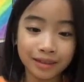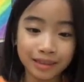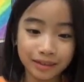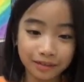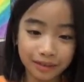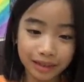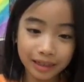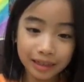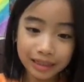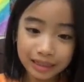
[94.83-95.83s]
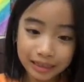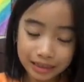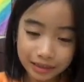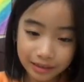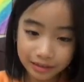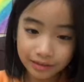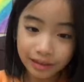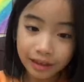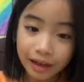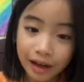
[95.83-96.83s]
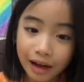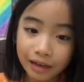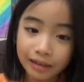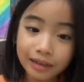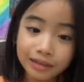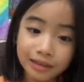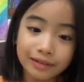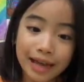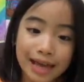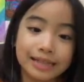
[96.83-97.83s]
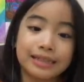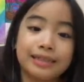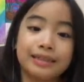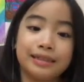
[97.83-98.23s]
So, these two are also S.